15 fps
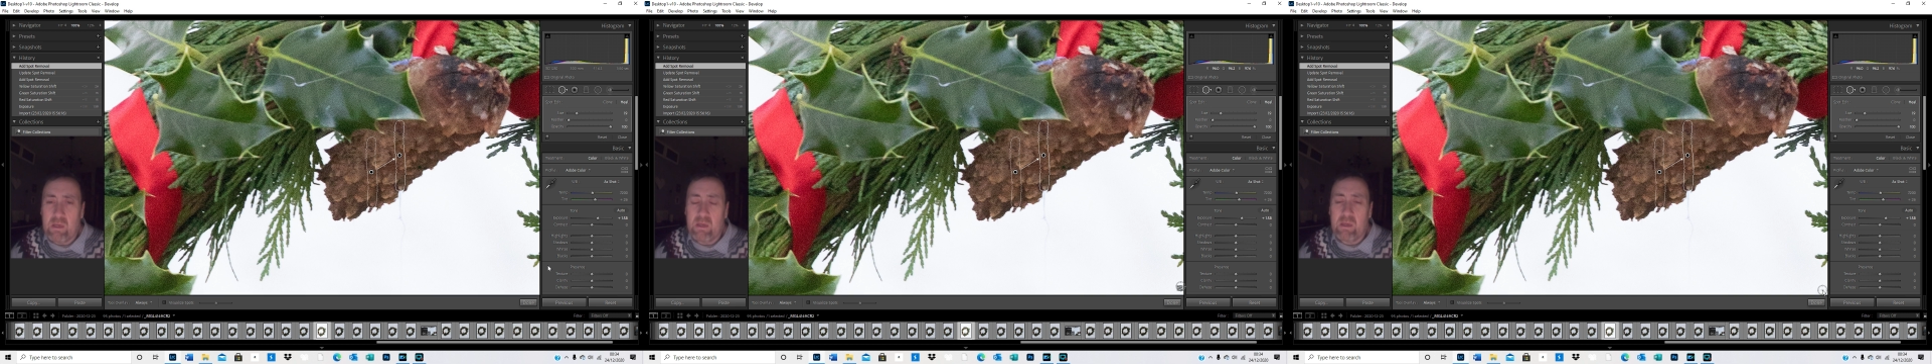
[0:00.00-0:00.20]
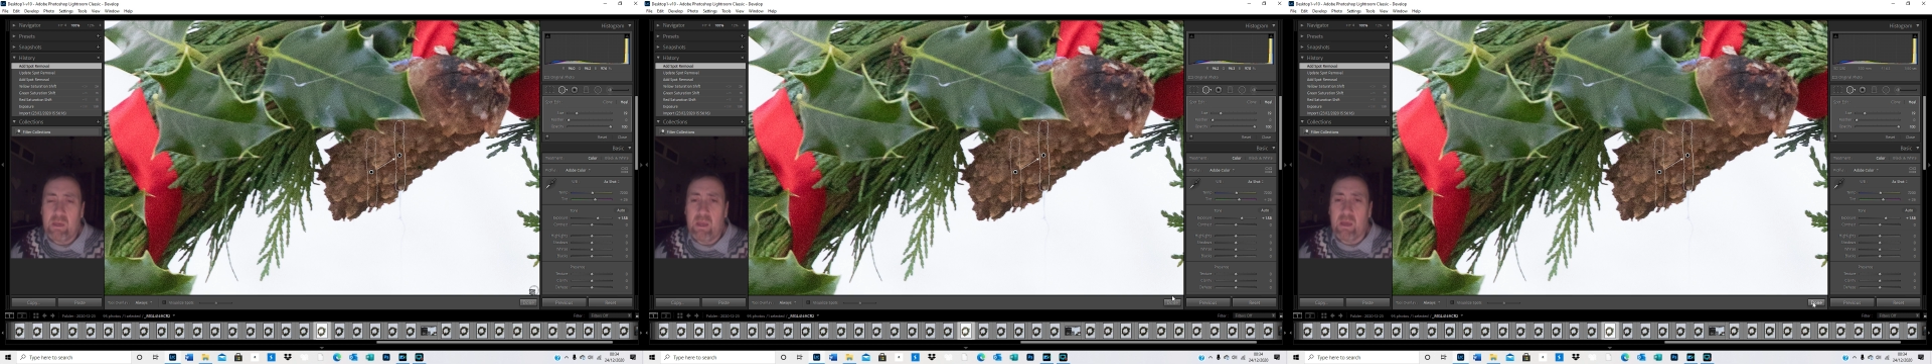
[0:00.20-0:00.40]

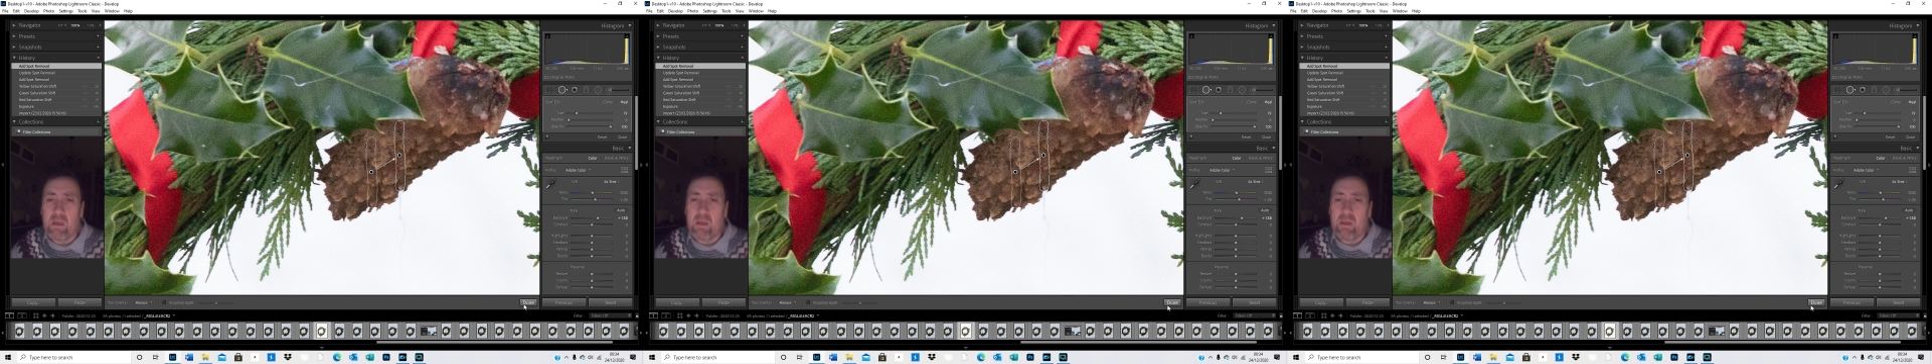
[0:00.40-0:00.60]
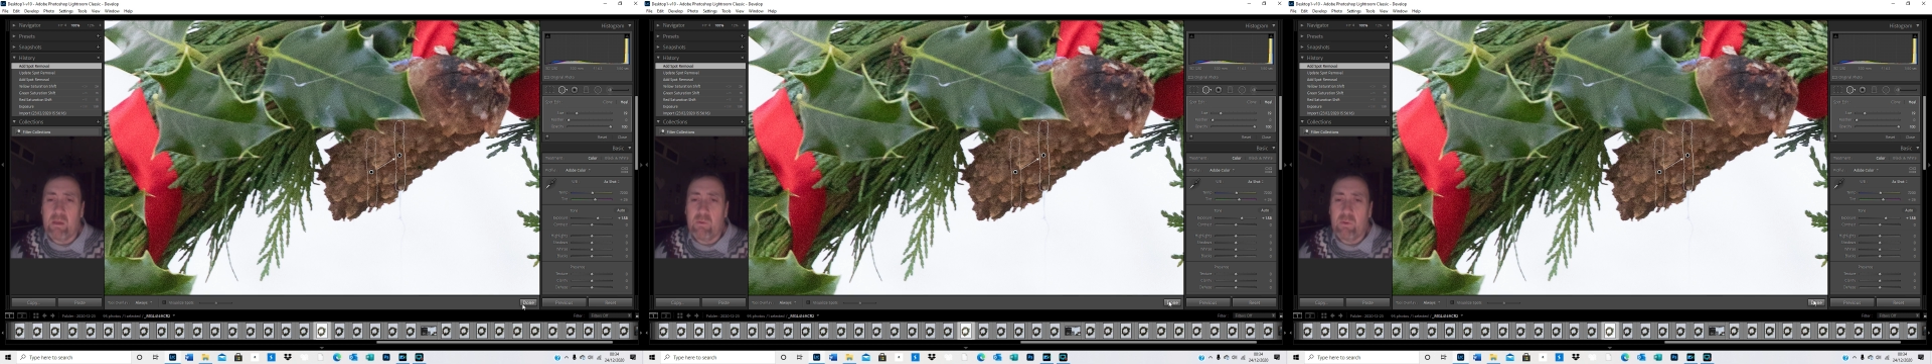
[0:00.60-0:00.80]
Yeah,
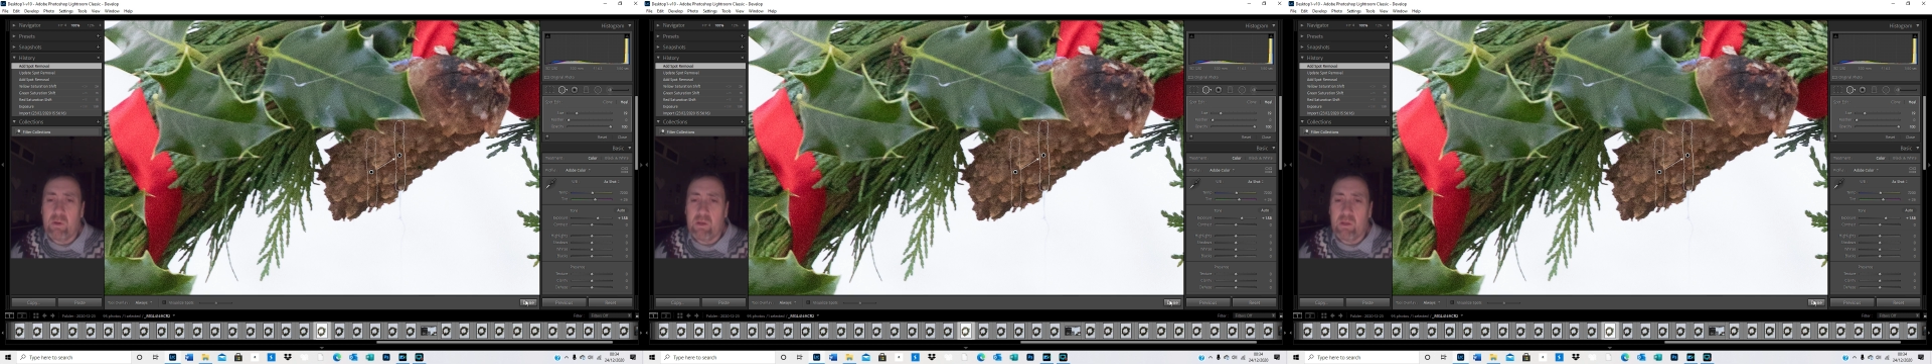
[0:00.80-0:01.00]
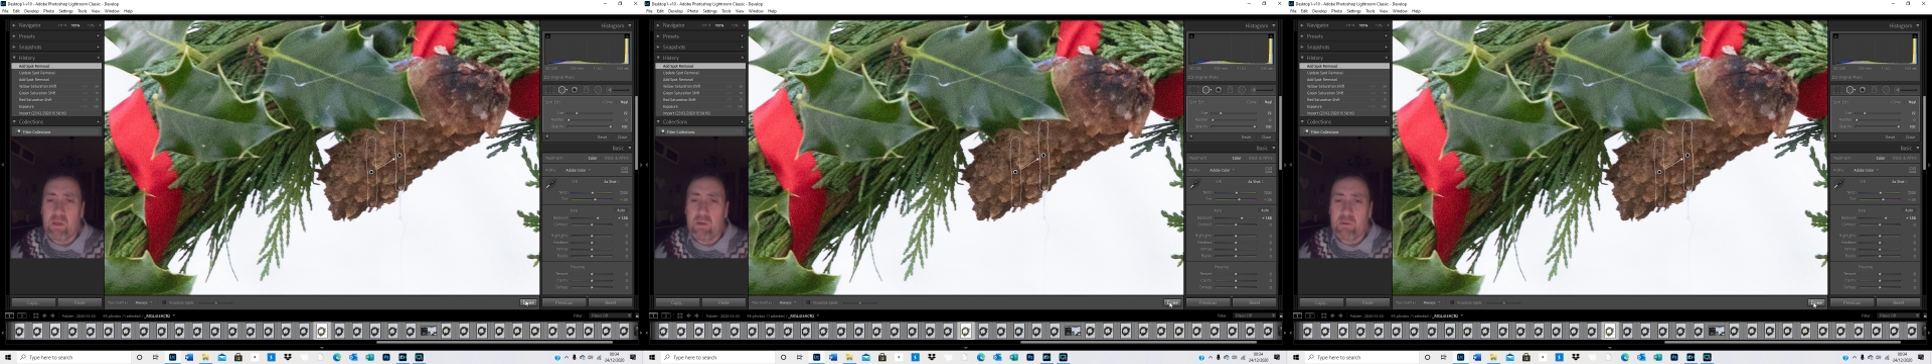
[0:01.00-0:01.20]
you wouldn't
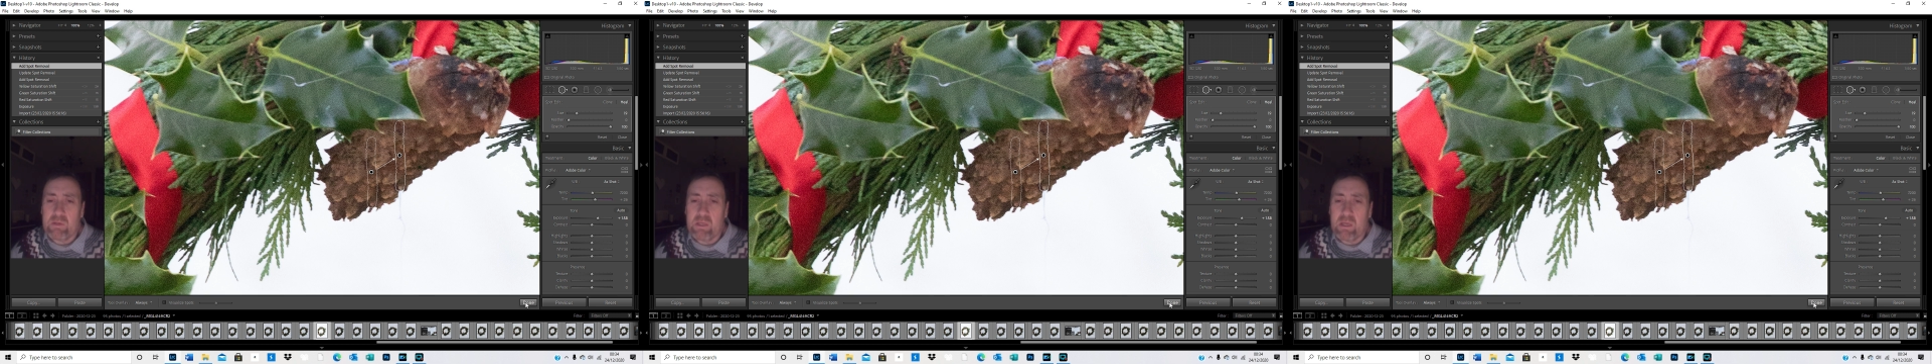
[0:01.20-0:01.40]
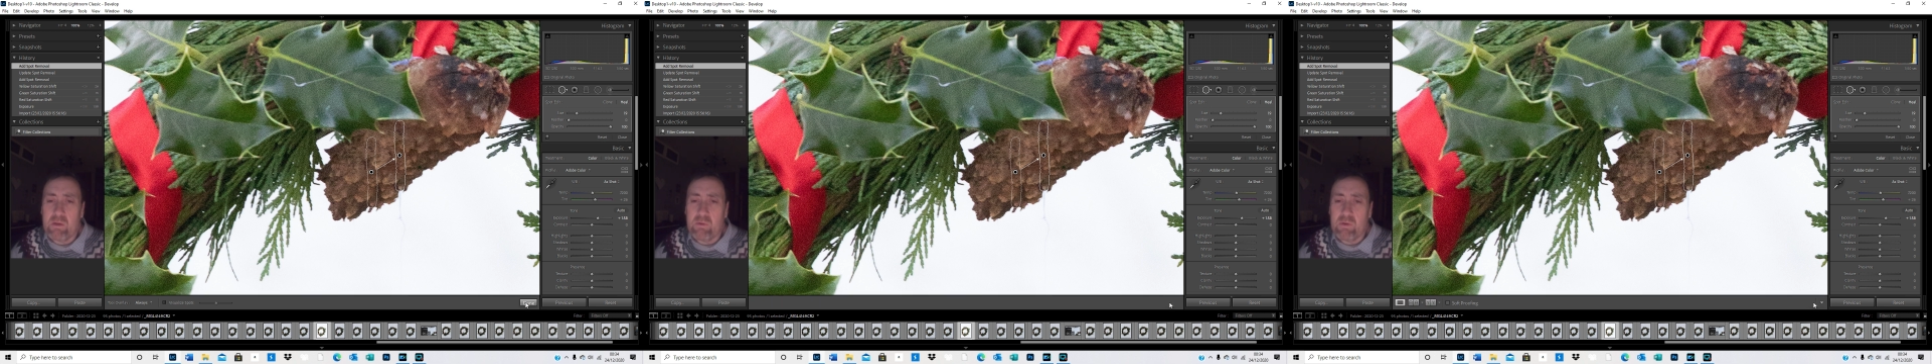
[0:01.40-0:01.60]
know that was
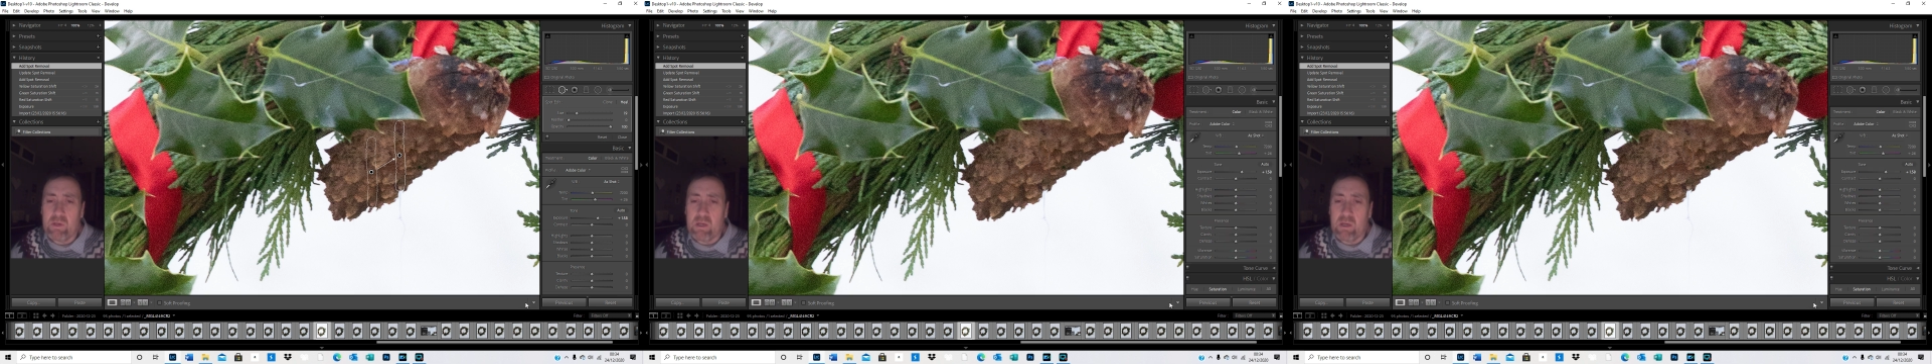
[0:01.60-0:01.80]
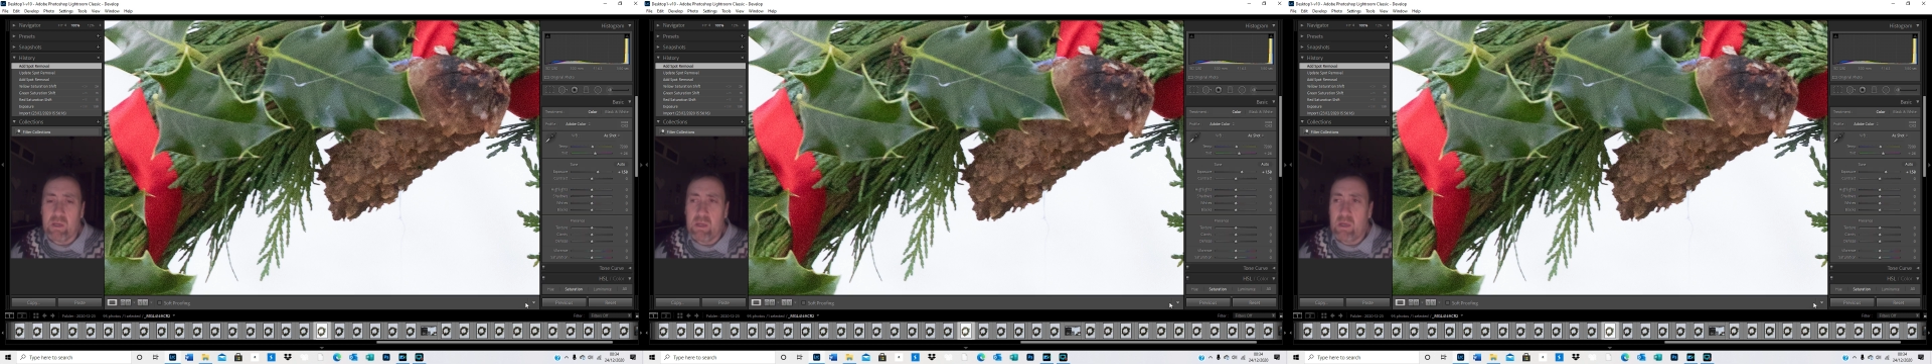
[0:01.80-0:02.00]
there, would you?